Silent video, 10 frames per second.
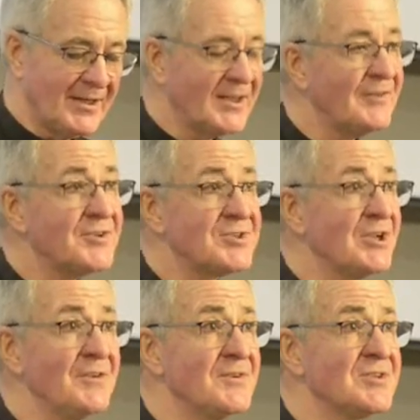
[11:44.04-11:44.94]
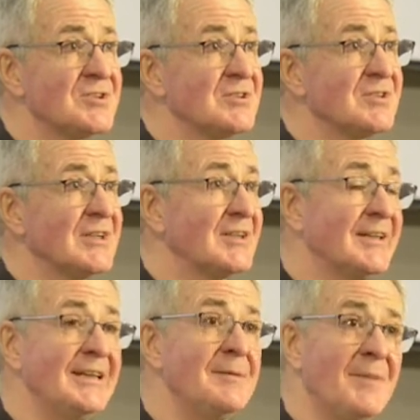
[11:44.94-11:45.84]
And the service
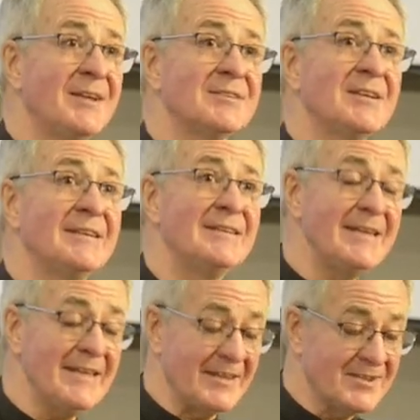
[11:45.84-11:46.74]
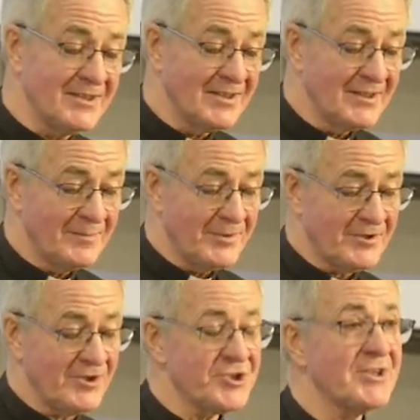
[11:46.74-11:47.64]
clearly met a need,
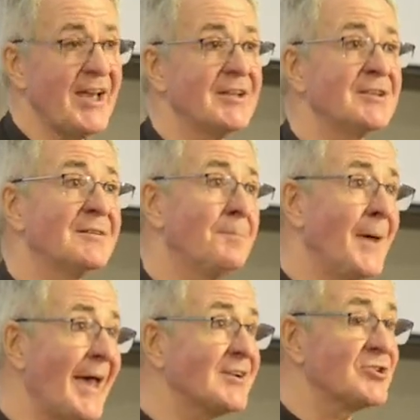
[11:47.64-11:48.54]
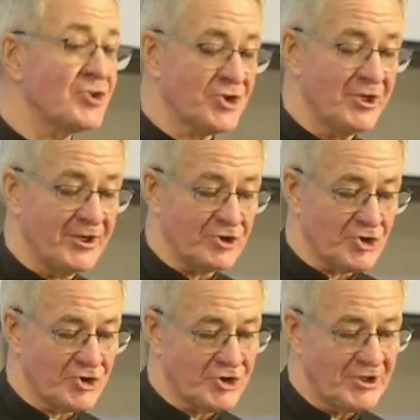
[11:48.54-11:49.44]
because she had a packed
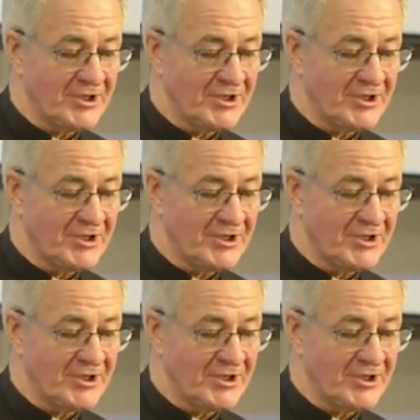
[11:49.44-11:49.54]
church.